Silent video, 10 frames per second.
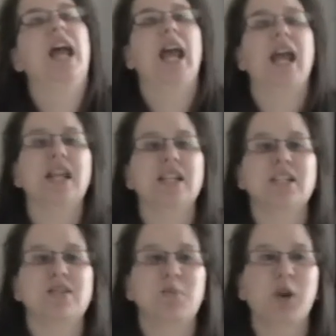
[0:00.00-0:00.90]

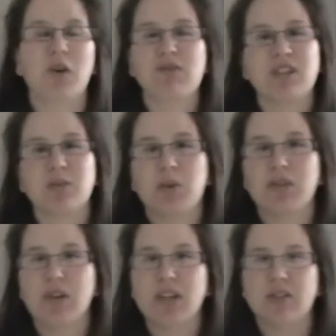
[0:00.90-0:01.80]
and we're
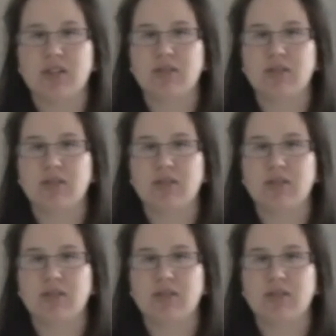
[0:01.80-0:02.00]
very sort